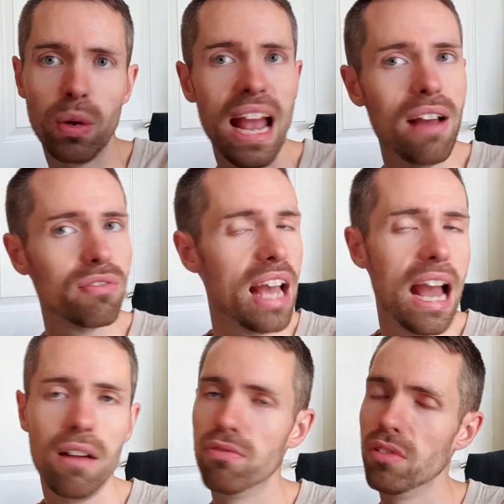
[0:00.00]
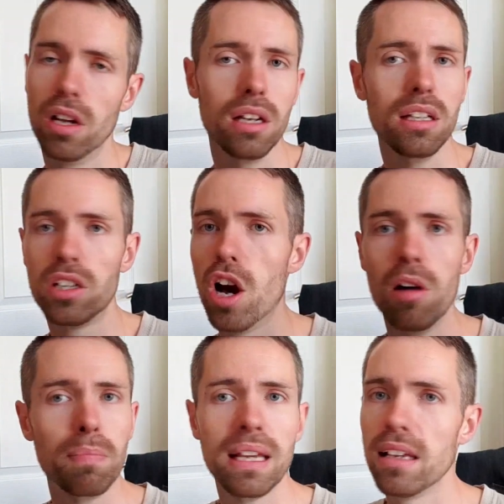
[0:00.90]
We have to have, like, it
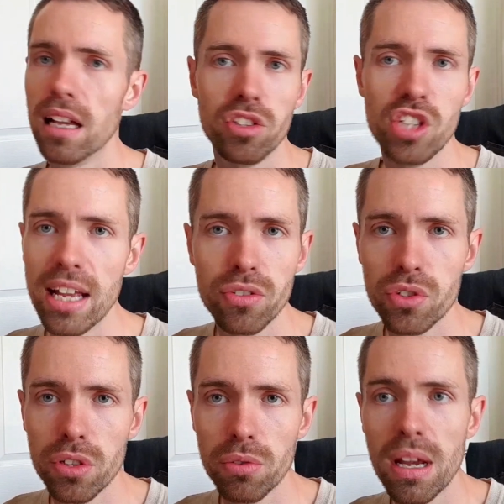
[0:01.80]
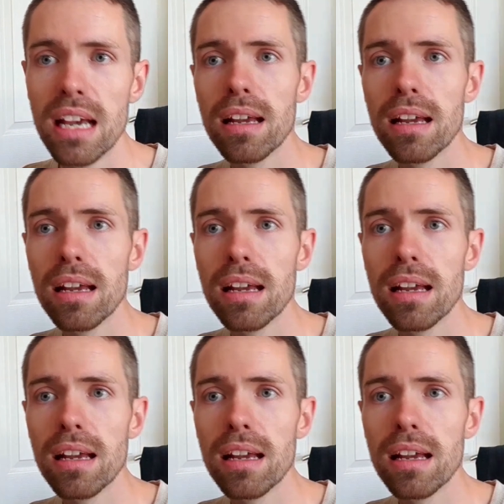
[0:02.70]
can't be at 10 to.